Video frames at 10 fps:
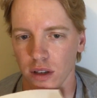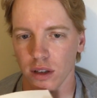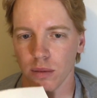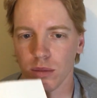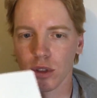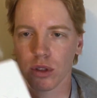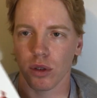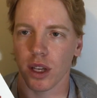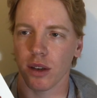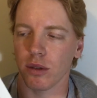yep, so
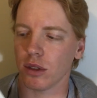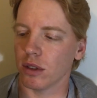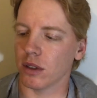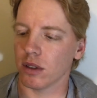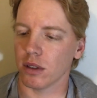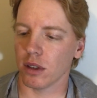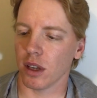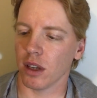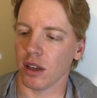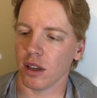that was
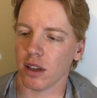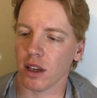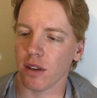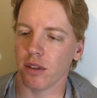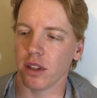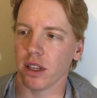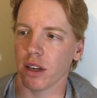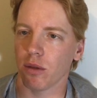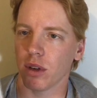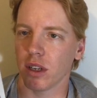everything
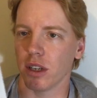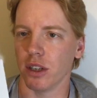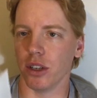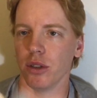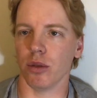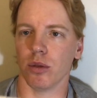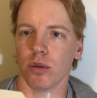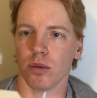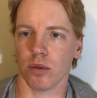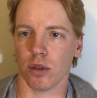I wanted to do.
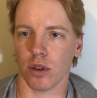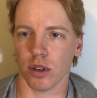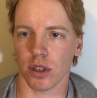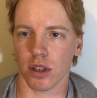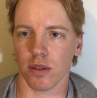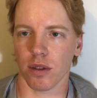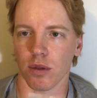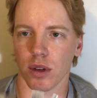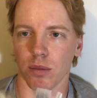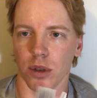All the stuff I
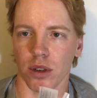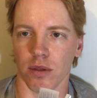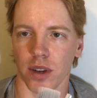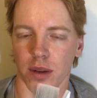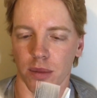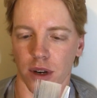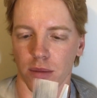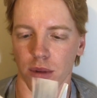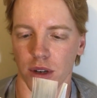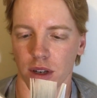wanted to put in a vampire
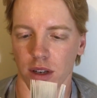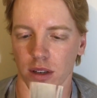book.